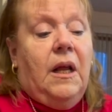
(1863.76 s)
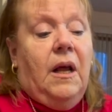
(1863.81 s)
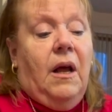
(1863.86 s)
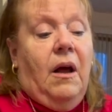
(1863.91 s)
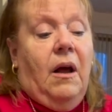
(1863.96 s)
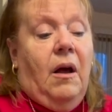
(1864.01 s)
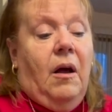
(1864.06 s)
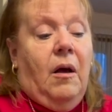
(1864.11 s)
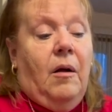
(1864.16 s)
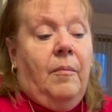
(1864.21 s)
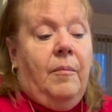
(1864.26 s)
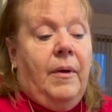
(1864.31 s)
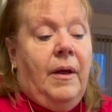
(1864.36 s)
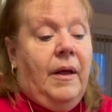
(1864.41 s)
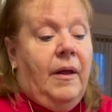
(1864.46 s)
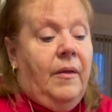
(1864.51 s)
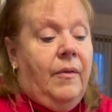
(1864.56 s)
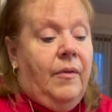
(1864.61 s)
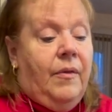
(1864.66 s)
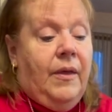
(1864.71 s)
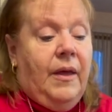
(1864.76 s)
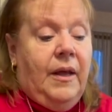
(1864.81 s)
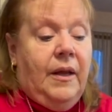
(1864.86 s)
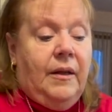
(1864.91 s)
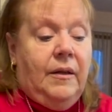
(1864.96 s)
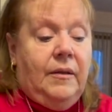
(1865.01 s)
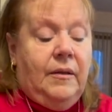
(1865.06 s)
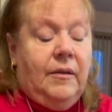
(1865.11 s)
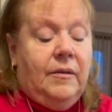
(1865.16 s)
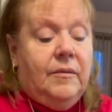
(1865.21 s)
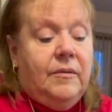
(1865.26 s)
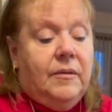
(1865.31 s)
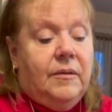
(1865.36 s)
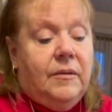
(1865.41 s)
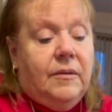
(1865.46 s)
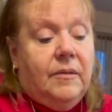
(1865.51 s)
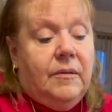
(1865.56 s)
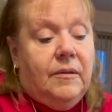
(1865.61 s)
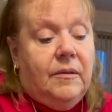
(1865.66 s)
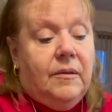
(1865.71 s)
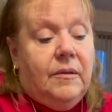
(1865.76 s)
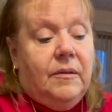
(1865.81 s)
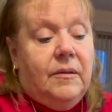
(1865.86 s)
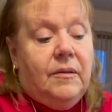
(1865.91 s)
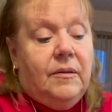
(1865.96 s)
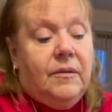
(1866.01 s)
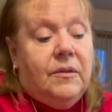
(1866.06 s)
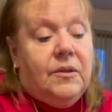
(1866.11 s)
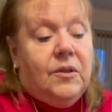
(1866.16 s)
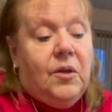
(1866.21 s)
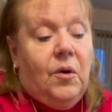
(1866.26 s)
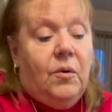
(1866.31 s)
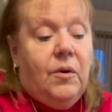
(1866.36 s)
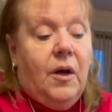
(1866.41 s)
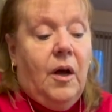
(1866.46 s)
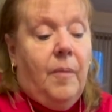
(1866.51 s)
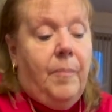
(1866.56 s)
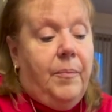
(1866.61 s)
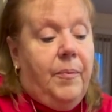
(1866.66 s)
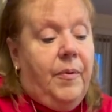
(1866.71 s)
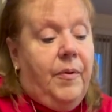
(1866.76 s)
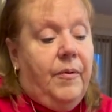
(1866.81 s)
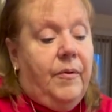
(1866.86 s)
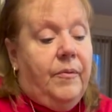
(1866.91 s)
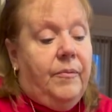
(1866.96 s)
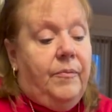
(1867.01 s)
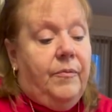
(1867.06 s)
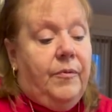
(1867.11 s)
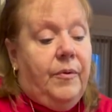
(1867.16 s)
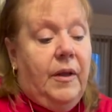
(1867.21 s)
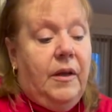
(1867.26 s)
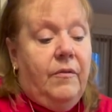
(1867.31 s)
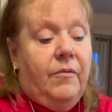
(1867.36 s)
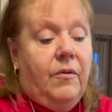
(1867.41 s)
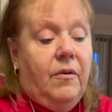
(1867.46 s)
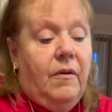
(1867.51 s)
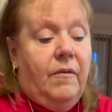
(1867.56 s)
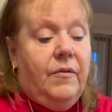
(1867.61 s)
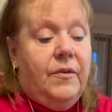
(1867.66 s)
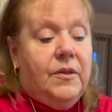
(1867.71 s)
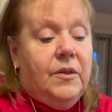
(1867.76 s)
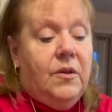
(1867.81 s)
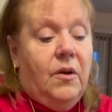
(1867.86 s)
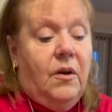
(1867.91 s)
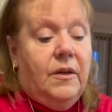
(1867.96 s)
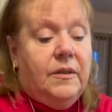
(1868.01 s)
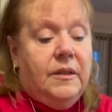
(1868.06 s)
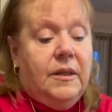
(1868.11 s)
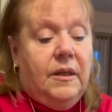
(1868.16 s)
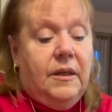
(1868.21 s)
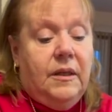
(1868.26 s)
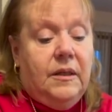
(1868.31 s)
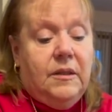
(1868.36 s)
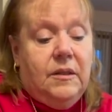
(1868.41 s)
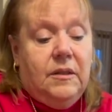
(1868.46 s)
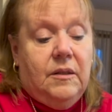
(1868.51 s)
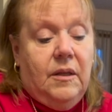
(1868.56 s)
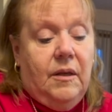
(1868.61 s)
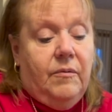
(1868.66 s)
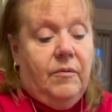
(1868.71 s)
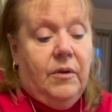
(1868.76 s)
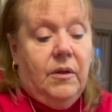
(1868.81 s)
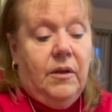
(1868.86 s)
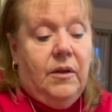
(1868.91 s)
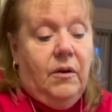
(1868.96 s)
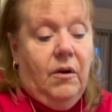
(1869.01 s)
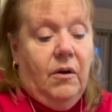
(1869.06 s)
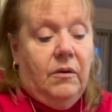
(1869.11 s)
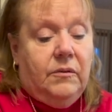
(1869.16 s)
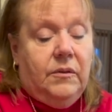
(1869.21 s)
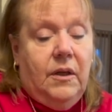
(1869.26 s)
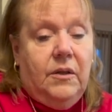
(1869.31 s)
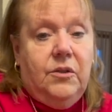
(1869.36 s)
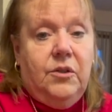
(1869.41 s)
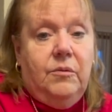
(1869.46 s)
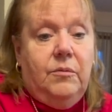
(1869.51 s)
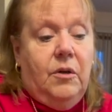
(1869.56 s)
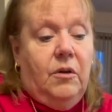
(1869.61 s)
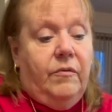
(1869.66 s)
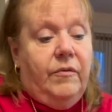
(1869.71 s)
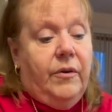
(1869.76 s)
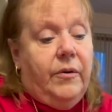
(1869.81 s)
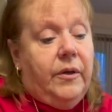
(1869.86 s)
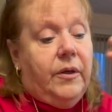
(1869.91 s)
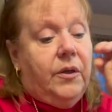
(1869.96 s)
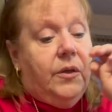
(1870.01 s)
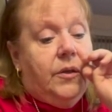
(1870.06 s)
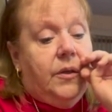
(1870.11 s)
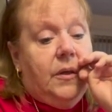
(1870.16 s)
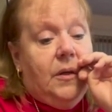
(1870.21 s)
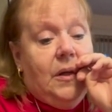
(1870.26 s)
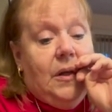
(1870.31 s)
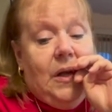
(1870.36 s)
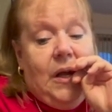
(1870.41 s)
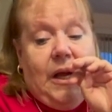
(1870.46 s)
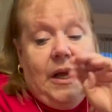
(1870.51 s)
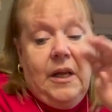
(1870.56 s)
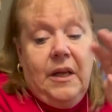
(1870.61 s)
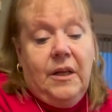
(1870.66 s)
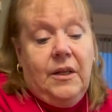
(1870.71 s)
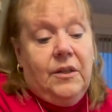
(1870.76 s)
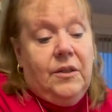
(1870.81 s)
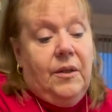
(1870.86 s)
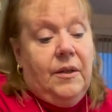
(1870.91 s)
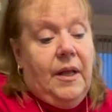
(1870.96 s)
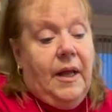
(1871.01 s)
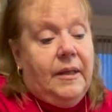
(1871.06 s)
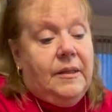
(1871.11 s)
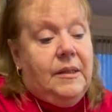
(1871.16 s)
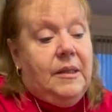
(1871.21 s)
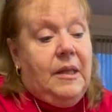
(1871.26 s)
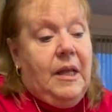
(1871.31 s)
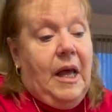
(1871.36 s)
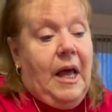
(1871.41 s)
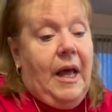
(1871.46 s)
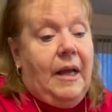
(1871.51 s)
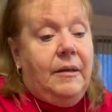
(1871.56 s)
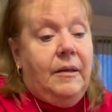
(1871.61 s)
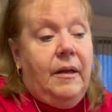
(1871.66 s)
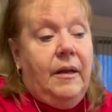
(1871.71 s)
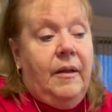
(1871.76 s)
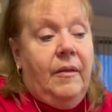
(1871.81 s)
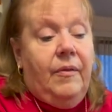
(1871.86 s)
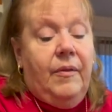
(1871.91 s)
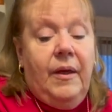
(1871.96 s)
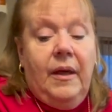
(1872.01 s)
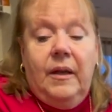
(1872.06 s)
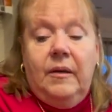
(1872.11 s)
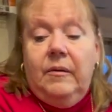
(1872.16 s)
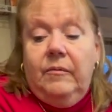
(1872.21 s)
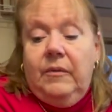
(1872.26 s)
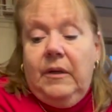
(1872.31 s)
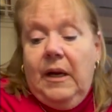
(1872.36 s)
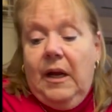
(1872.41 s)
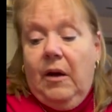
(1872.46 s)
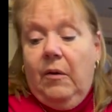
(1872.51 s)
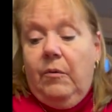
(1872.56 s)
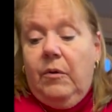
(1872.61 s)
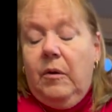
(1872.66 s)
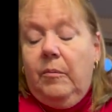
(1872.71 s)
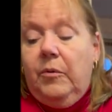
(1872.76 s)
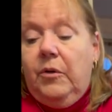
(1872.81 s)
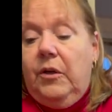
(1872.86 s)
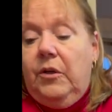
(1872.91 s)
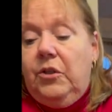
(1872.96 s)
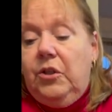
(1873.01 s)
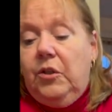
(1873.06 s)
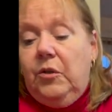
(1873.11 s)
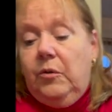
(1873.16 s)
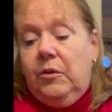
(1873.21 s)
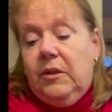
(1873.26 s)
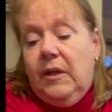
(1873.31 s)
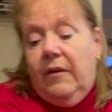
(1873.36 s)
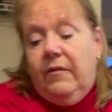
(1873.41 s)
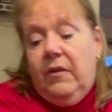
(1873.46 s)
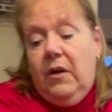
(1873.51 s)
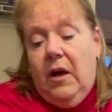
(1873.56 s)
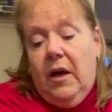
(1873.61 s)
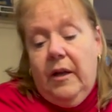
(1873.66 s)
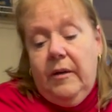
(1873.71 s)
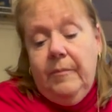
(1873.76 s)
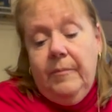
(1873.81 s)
and they soak up the flavor of the sauce, and they really are, as you know, very good. So that's that. And then now what I'm going to do is I've got